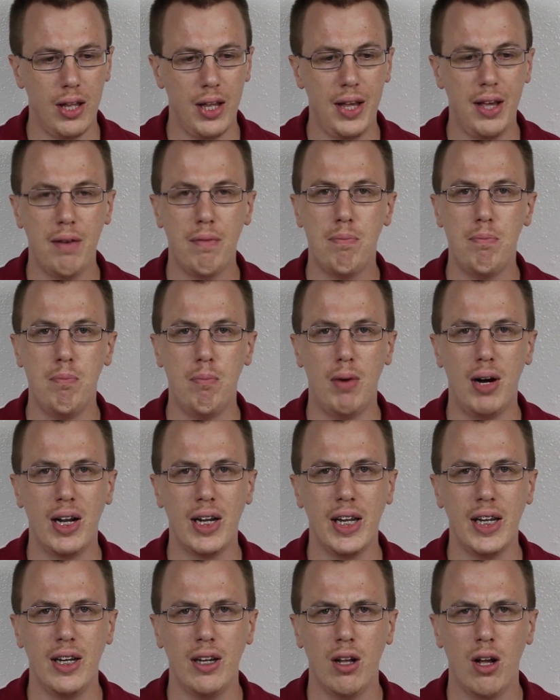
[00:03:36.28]
If
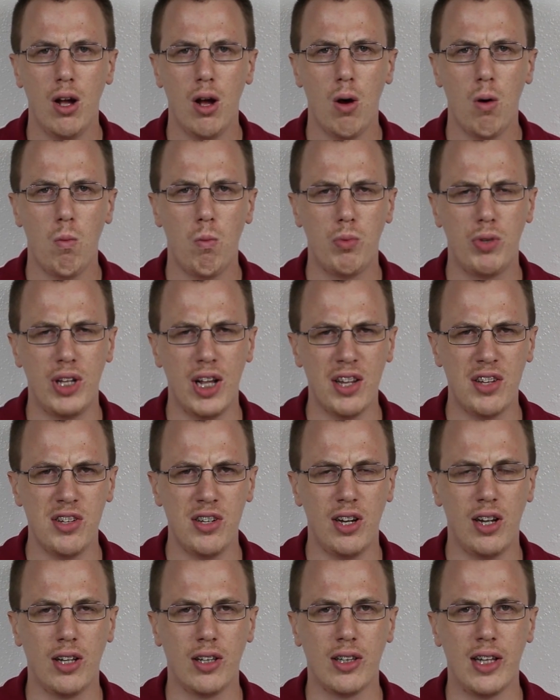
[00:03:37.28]
money
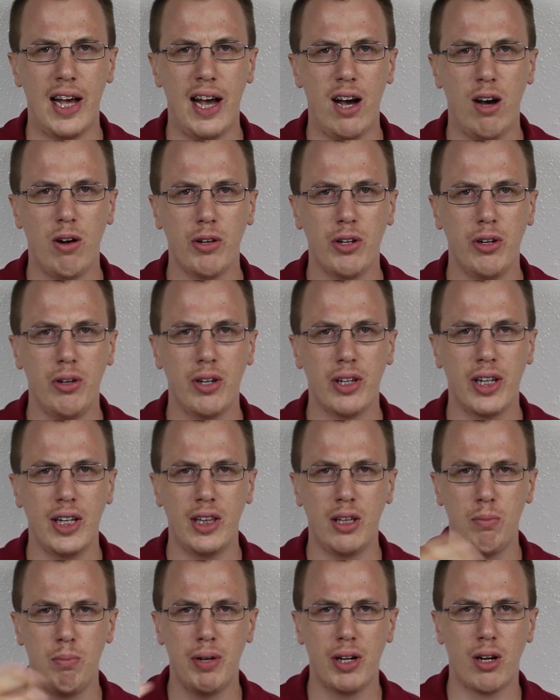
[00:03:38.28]
doesn't allow you to
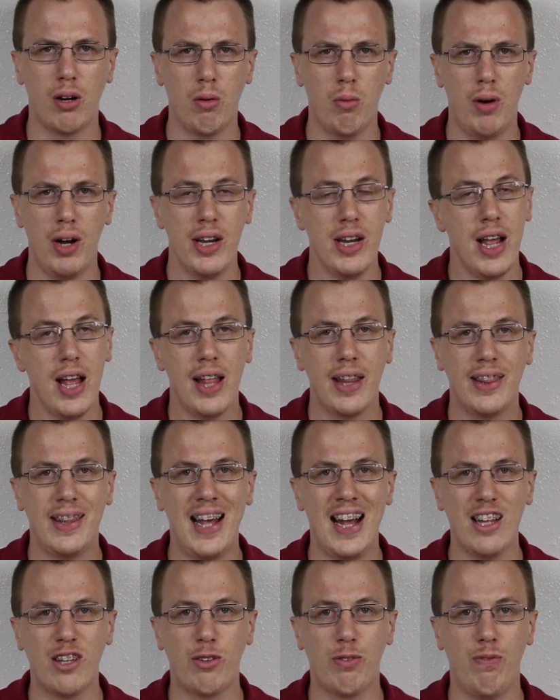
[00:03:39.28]
get the bigger one,
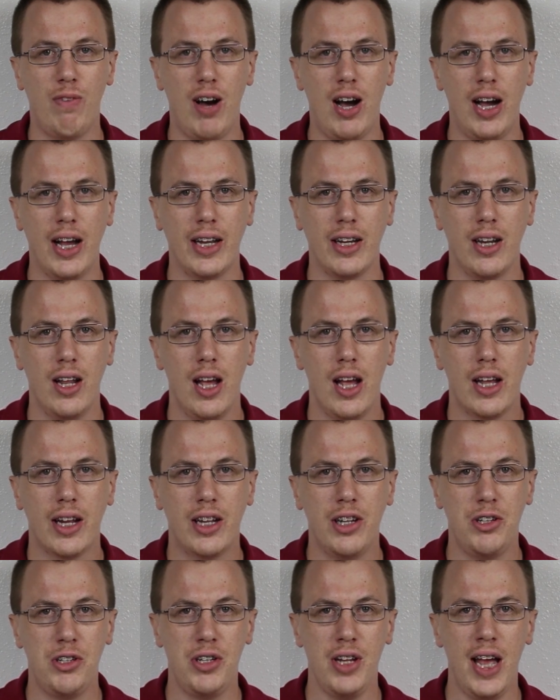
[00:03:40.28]
that's fine.
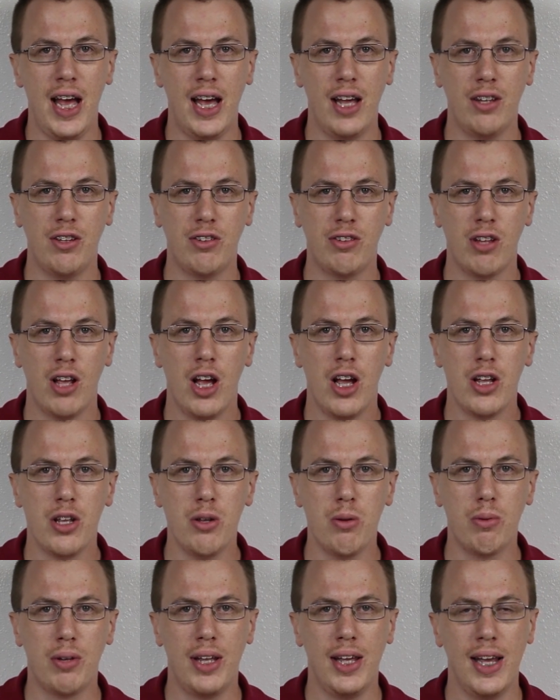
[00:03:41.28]
Because yes,
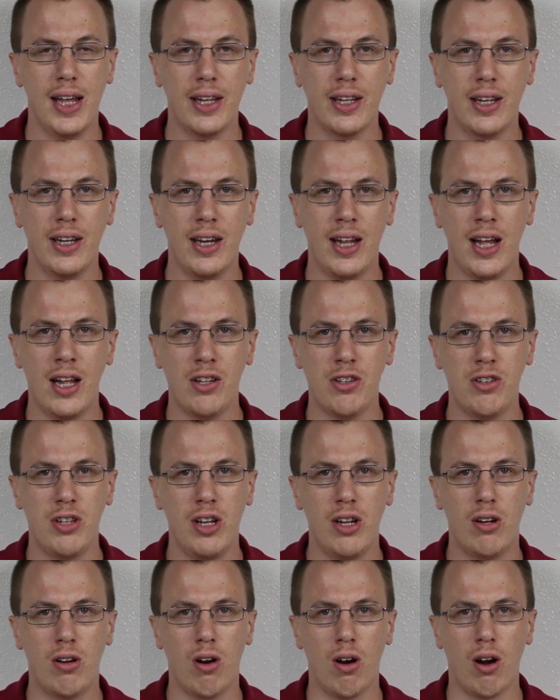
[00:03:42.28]
you can get an
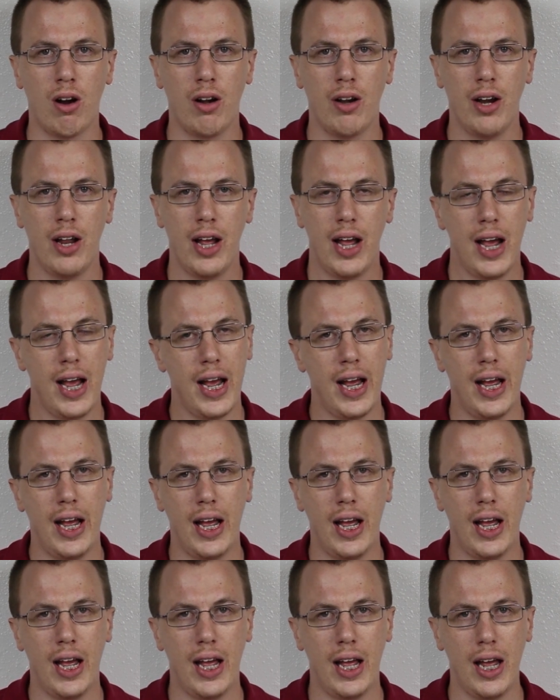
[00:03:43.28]
SD card
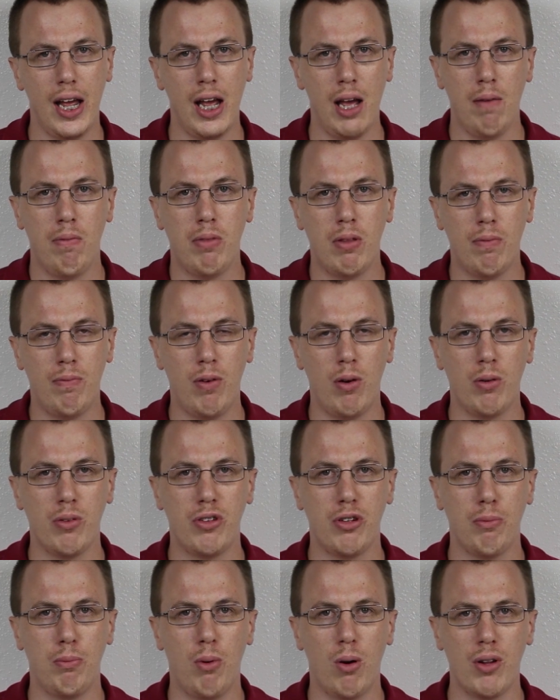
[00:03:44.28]
if the phone
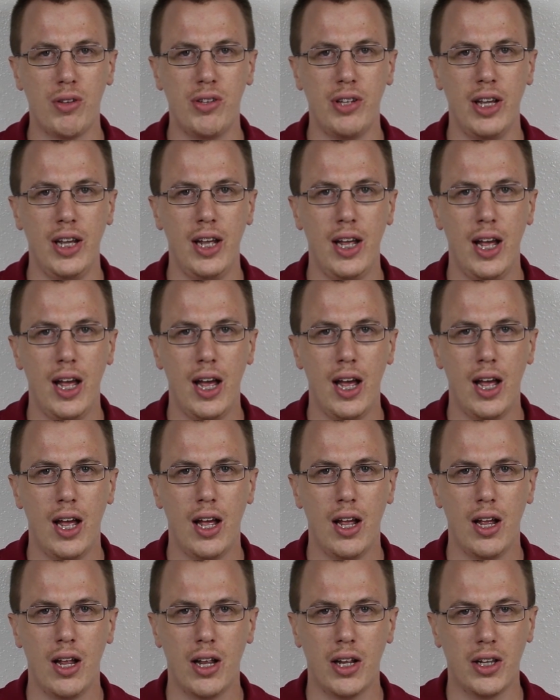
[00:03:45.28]
supports it.
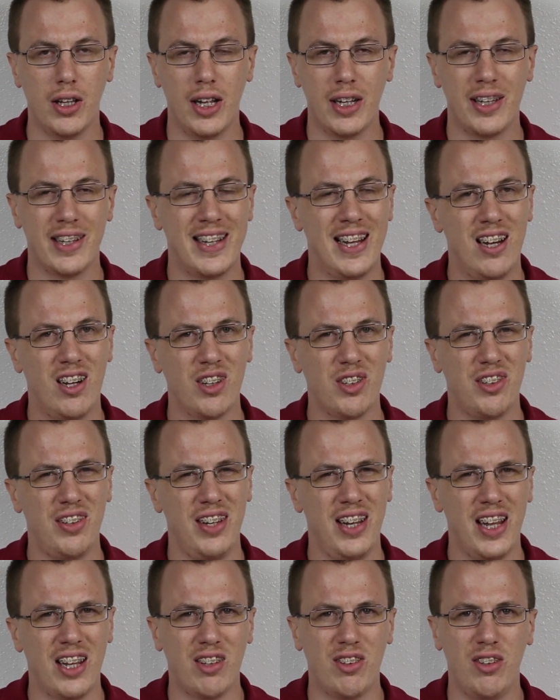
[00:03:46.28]
Like the Galaxy
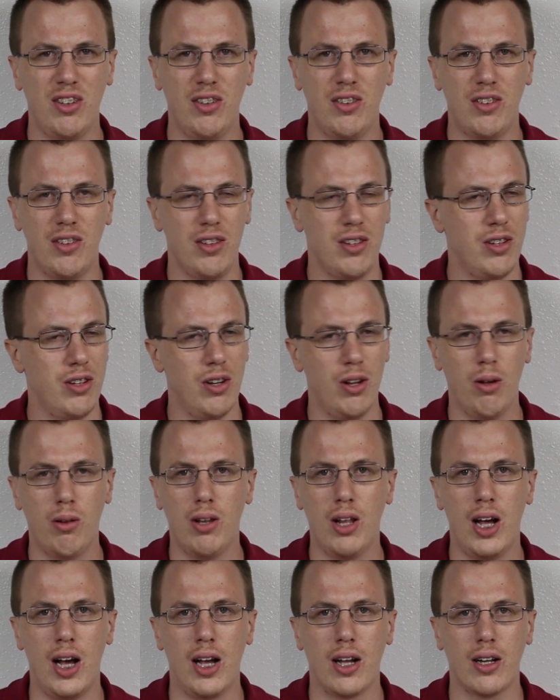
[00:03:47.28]
Nexus, no
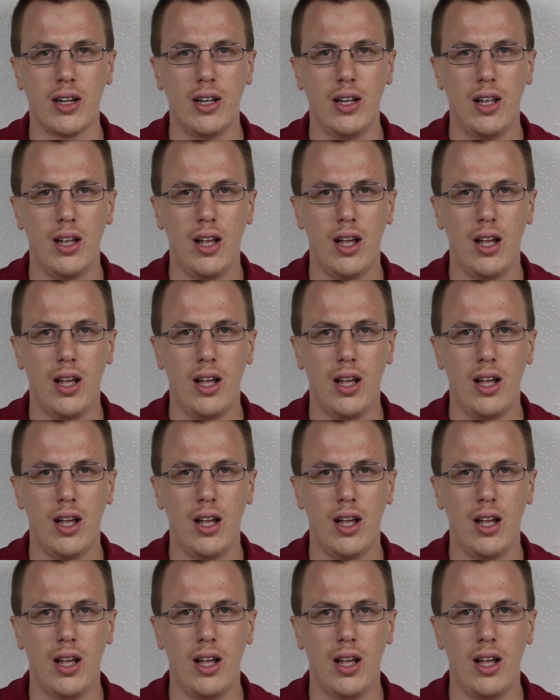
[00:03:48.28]
luck.